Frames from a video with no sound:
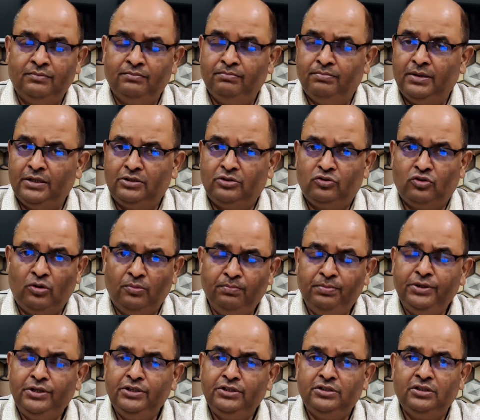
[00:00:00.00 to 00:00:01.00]
but
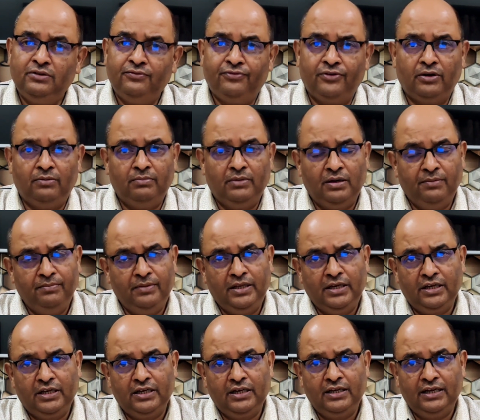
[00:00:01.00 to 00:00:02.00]
competition from
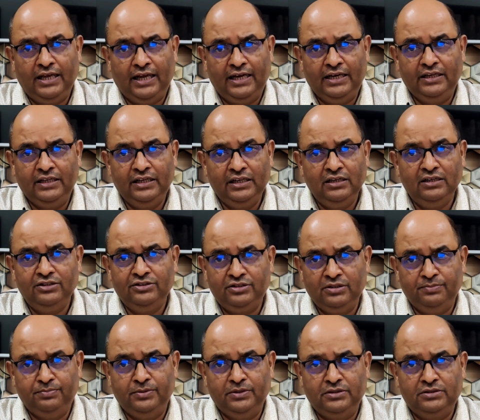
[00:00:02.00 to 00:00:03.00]
American and English
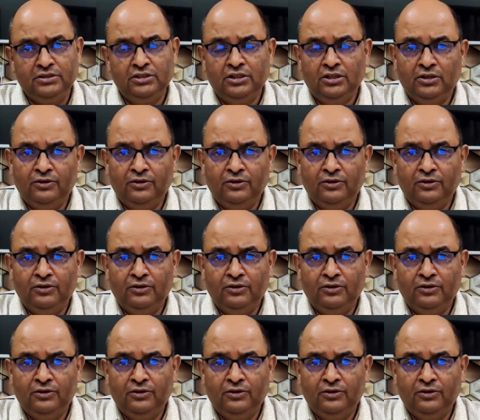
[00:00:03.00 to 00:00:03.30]
shippers